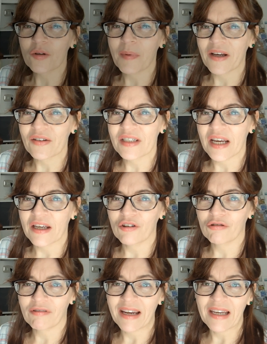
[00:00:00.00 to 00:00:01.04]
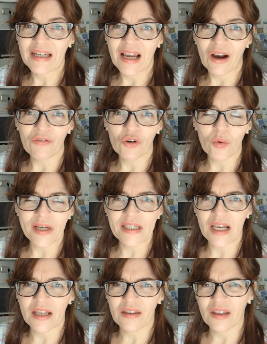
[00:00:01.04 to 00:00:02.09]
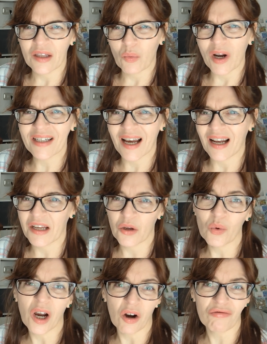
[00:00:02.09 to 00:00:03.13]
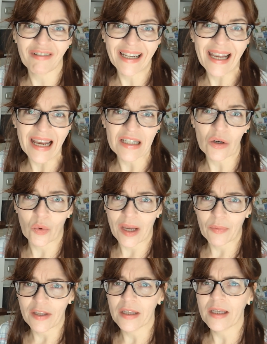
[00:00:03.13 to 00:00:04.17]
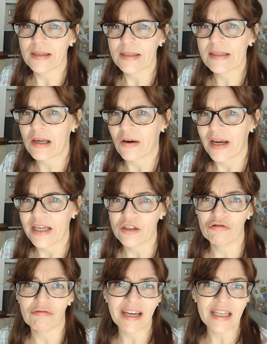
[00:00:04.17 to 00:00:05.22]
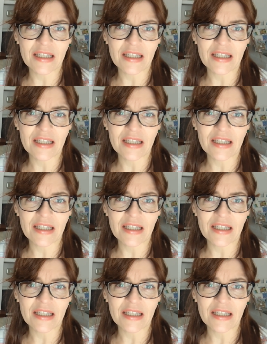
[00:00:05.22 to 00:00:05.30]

about day 3? Now, I've always said that the one colour you can't really get away with in the sky is green.